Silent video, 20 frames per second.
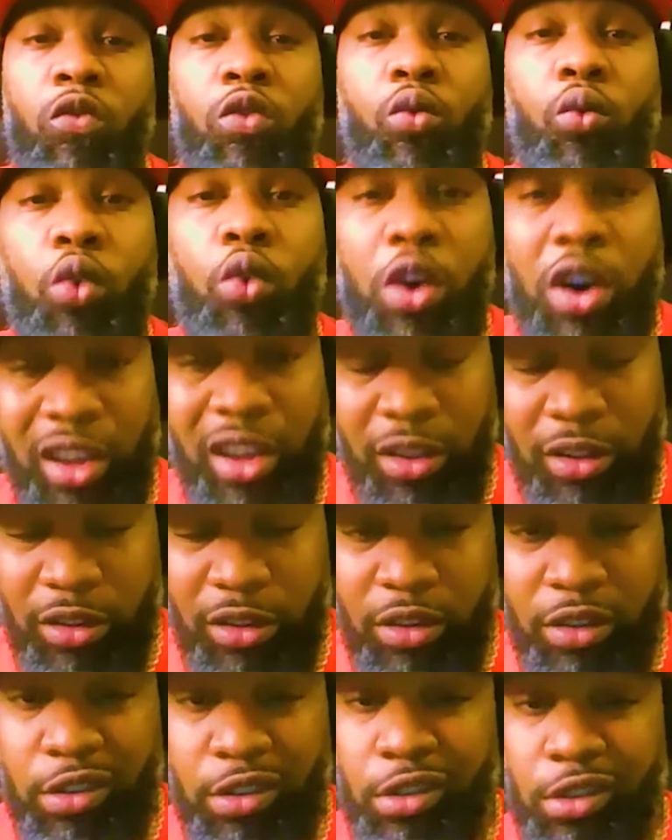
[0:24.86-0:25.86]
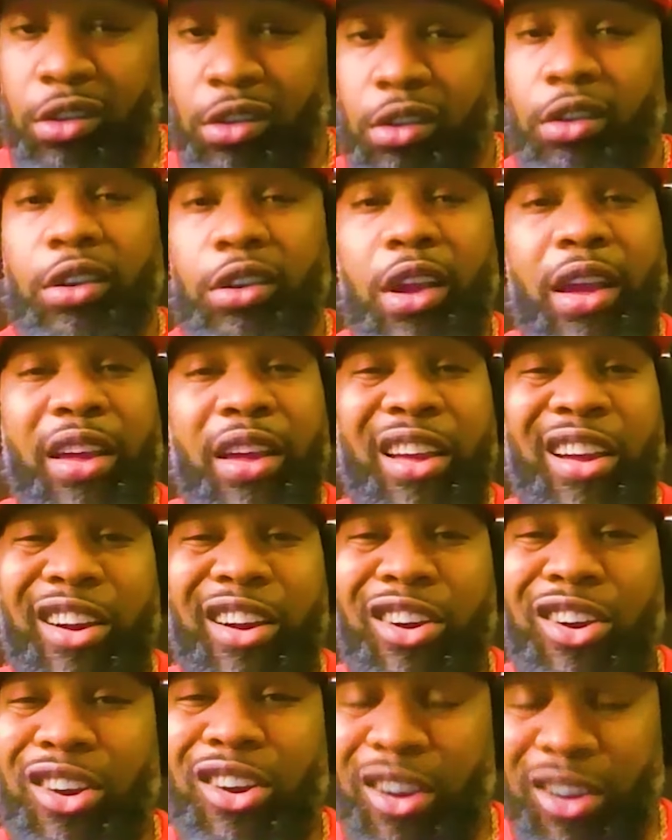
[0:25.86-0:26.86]
One,
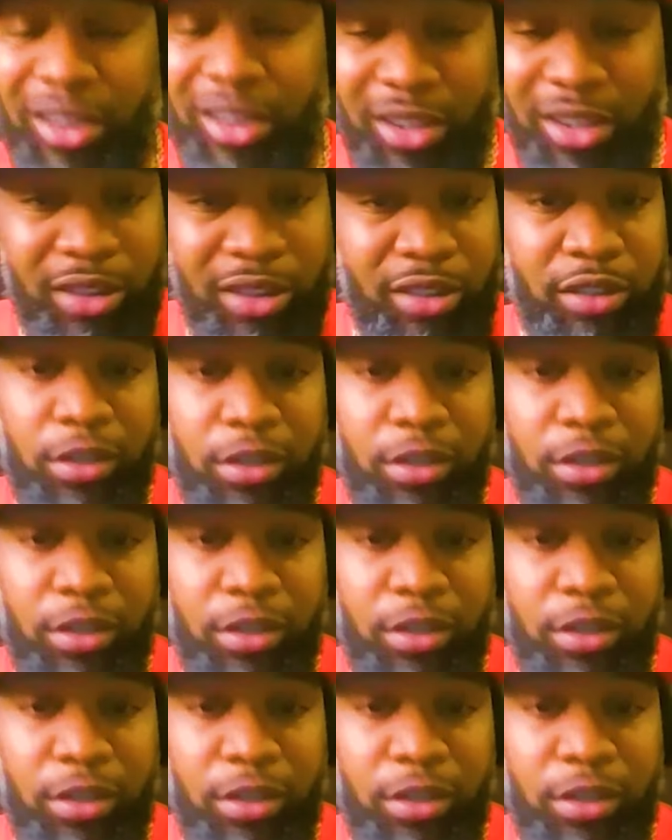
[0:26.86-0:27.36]
early.